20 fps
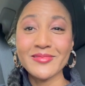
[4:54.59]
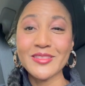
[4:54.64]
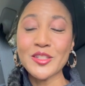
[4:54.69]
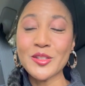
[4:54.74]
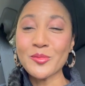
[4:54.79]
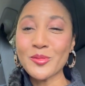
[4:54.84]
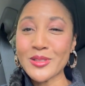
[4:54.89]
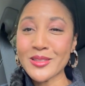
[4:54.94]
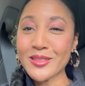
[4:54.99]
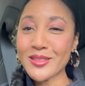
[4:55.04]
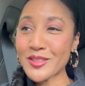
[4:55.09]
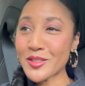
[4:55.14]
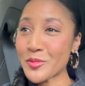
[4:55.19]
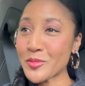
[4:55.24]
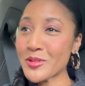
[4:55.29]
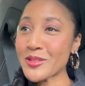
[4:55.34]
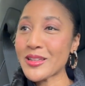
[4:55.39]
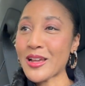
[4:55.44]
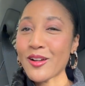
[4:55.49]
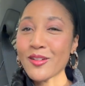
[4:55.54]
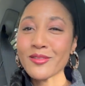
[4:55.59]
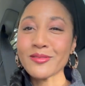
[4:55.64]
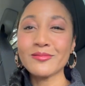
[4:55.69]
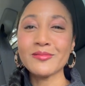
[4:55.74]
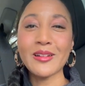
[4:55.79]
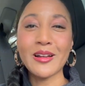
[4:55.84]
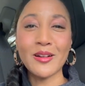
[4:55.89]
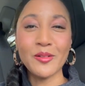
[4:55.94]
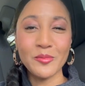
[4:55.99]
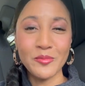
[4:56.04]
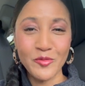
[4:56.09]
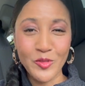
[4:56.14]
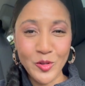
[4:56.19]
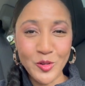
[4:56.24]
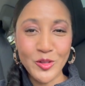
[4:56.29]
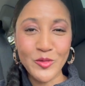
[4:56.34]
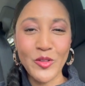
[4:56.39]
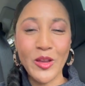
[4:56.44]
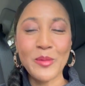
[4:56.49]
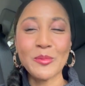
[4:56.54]
She was our
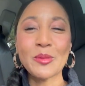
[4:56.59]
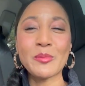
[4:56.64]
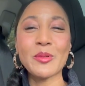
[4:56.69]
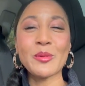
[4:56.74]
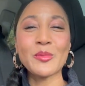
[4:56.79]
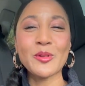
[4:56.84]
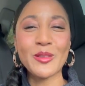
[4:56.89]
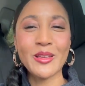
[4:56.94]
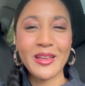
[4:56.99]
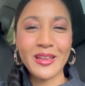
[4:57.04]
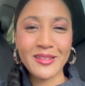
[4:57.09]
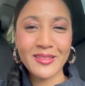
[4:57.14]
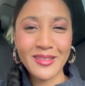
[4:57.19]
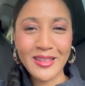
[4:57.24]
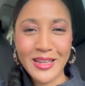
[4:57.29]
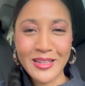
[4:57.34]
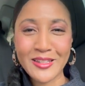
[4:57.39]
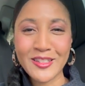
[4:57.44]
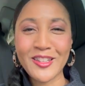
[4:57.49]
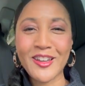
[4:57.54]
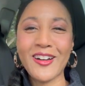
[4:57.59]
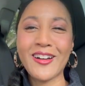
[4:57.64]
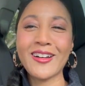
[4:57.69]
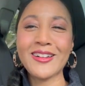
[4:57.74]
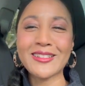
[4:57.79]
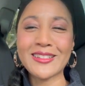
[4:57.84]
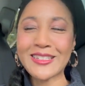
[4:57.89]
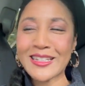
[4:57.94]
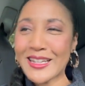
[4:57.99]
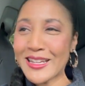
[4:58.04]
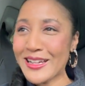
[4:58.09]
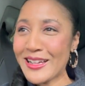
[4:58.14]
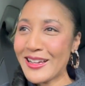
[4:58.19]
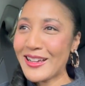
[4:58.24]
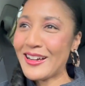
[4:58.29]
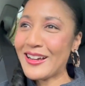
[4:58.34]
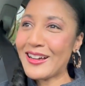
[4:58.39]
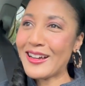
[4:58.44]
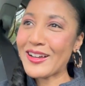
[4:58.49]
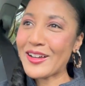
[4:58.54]
first family member that donned
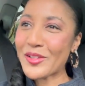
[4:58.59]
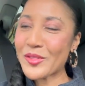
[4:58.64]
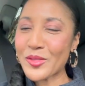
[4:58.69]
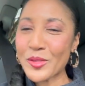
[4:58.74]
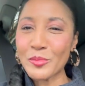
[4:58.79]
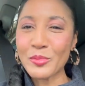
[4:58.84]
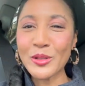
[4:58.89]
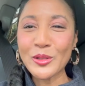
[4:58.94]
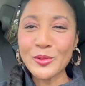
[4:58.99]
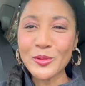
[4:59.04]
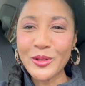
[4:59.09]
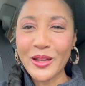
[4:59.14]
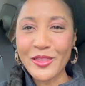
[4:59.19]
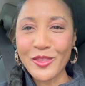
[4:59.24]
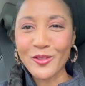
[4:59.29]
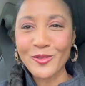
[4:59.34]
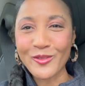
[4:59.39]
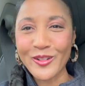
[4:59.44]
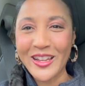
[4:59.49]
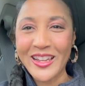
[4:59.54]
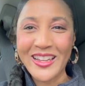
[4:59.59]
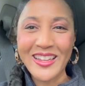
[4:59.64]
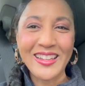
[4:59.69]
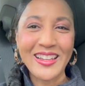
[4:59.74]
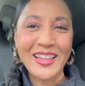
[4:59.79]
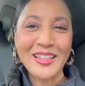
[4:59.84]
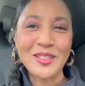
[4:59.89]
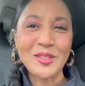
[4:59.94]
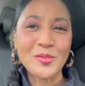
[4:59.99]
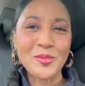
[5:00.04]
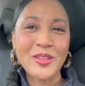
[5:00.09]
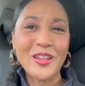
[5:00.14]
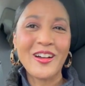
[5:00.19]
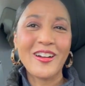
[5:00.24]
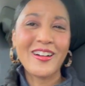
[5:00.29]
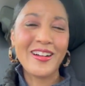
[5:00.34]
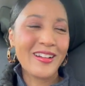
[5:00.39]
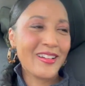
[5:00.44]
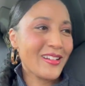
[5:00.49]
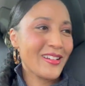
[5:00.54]
the blue and the red, as we
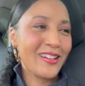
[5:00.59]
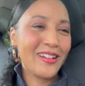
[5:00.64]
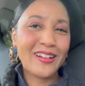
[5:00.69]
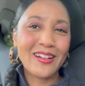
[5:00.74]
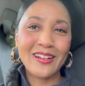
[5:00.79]
are